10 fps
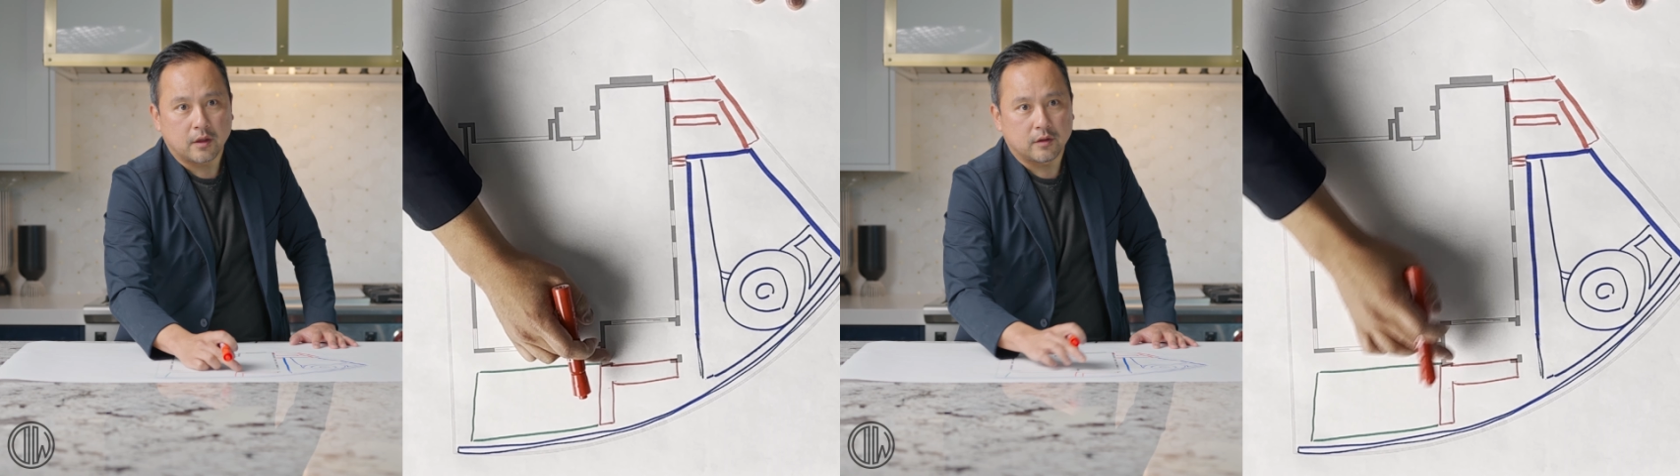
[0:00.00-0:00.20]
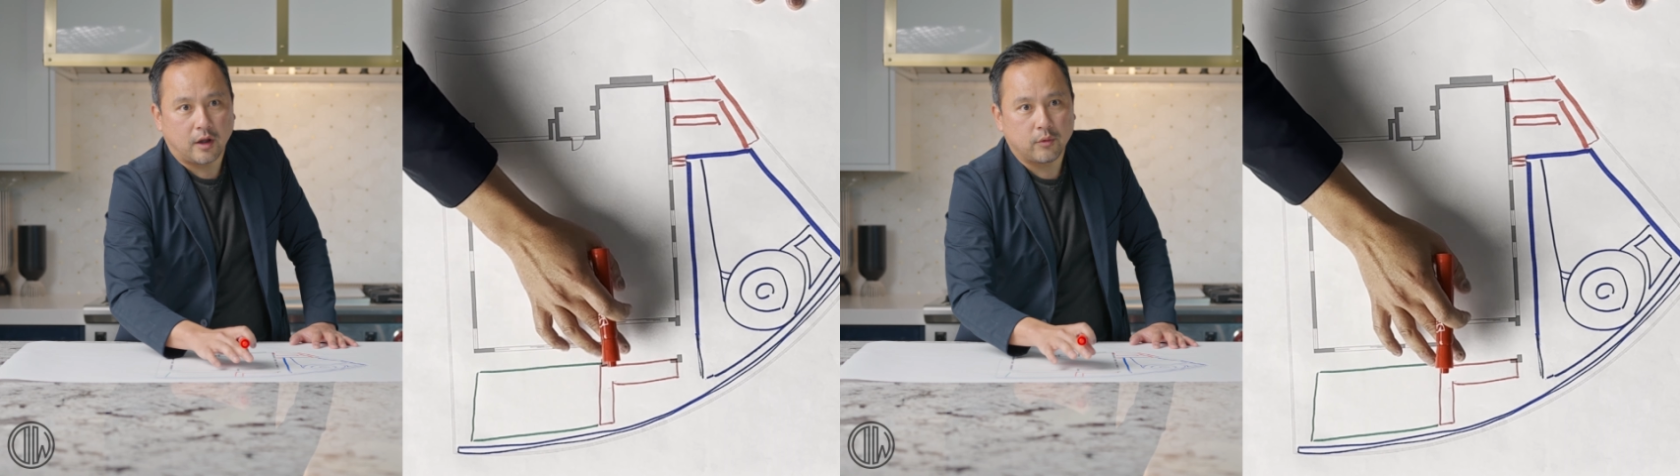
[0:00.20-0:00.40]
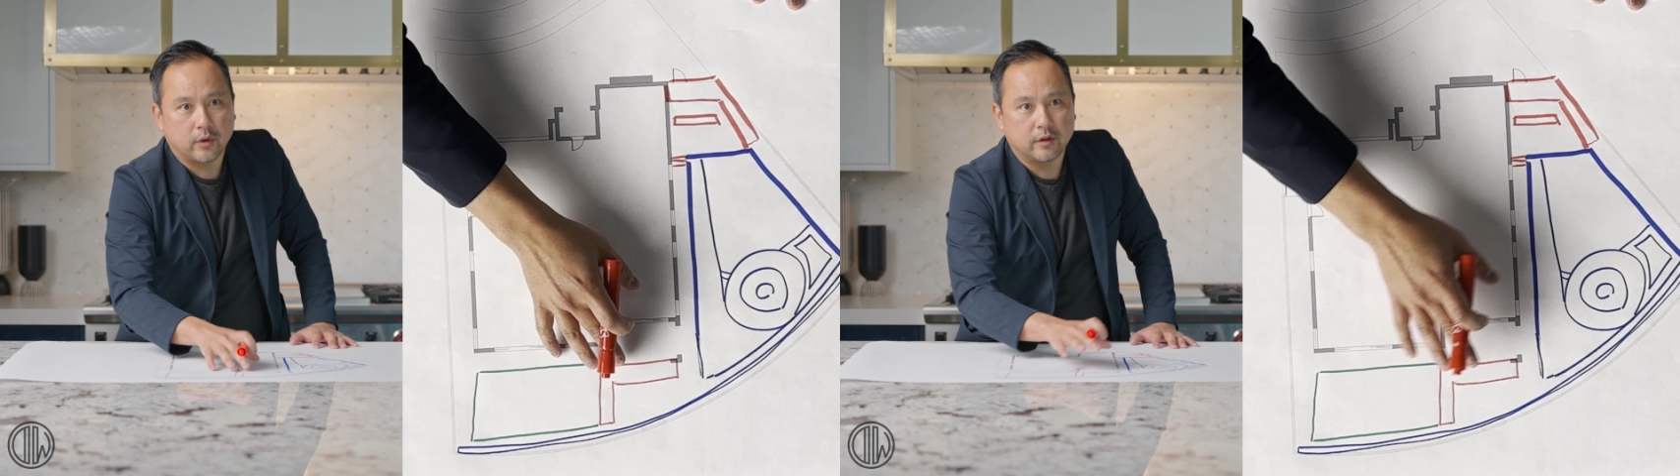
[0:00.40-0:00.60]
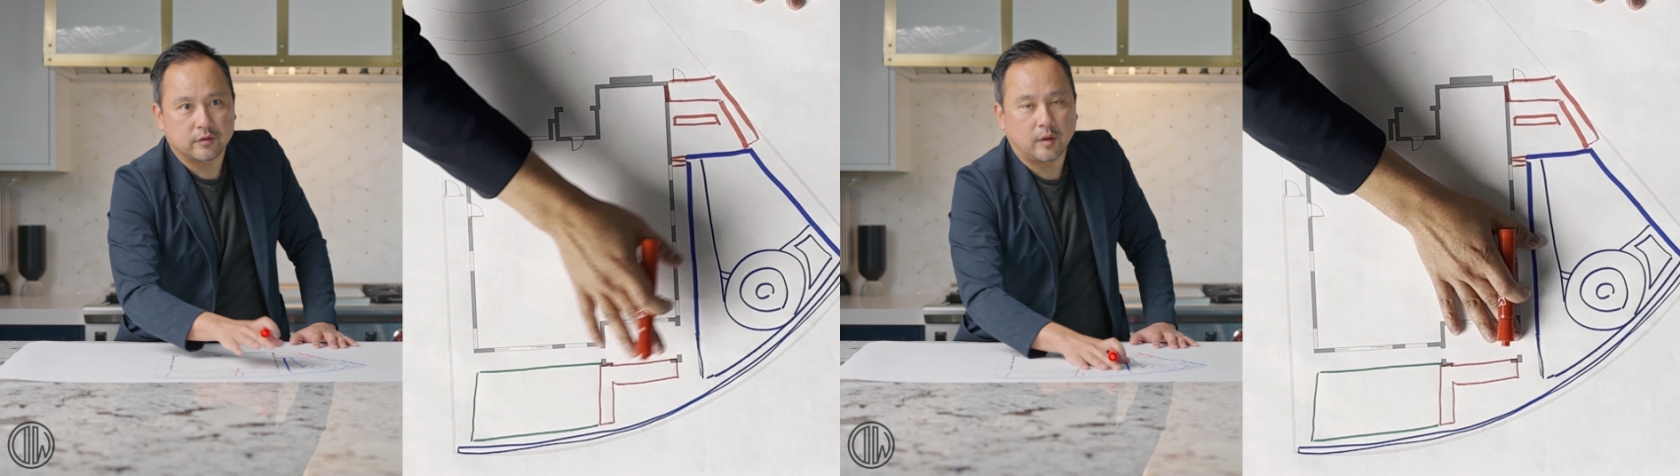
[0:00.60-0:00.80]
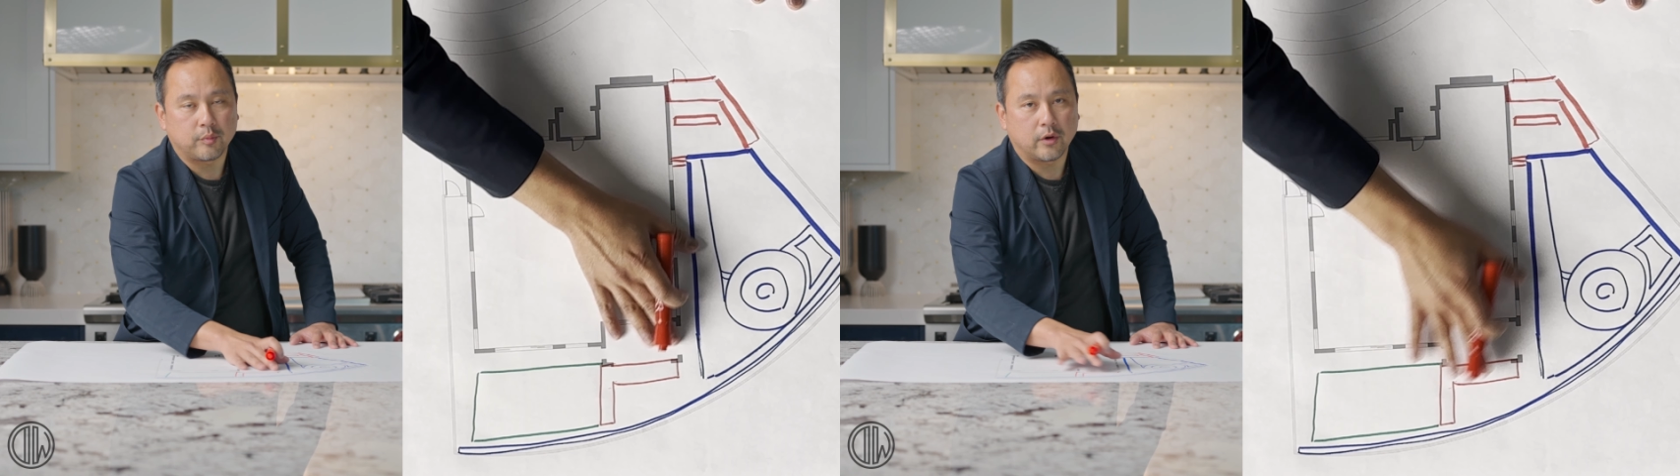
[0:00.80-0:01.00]
That way it
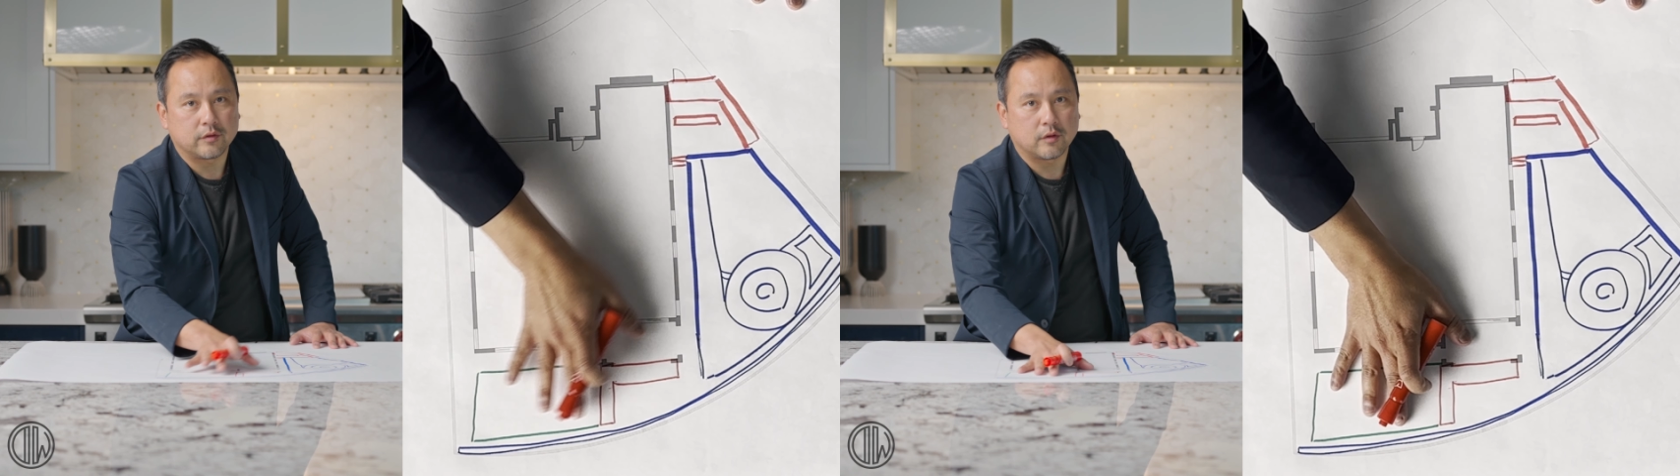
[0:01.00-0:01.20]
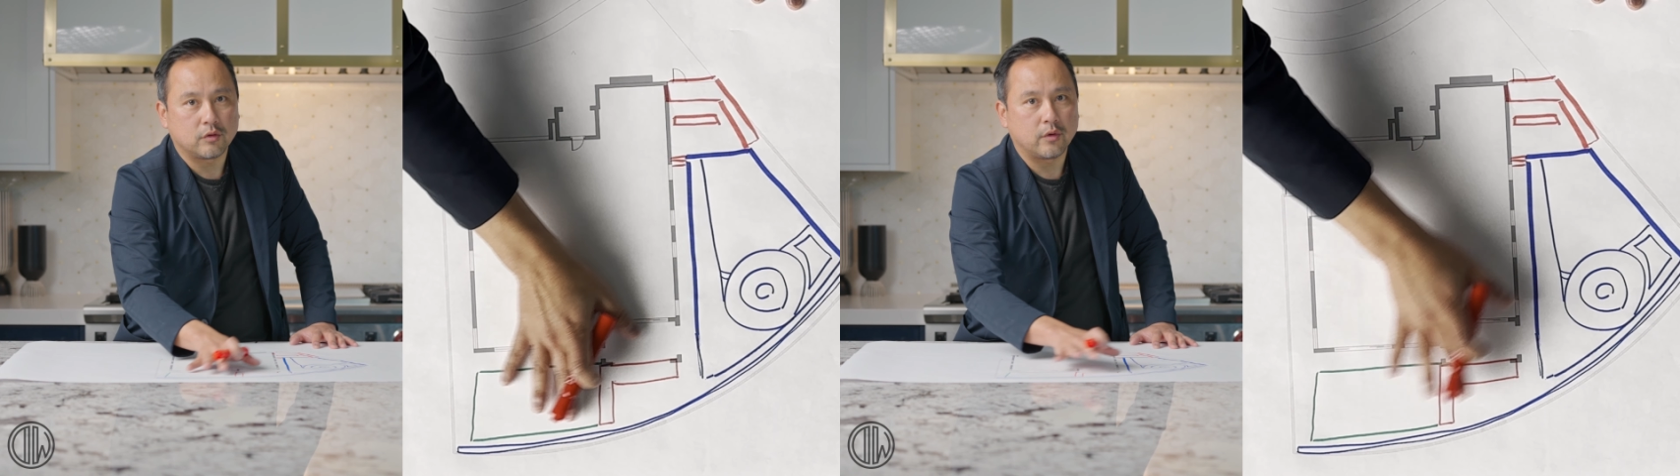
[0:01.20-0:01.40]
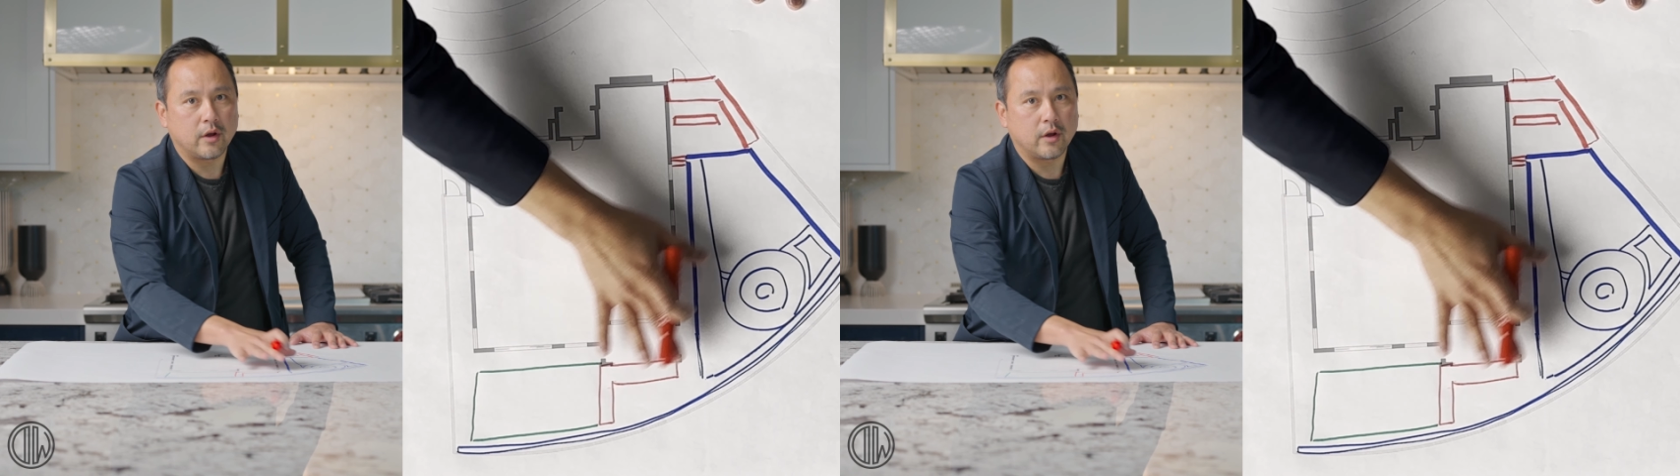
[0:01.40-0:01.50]
separates the two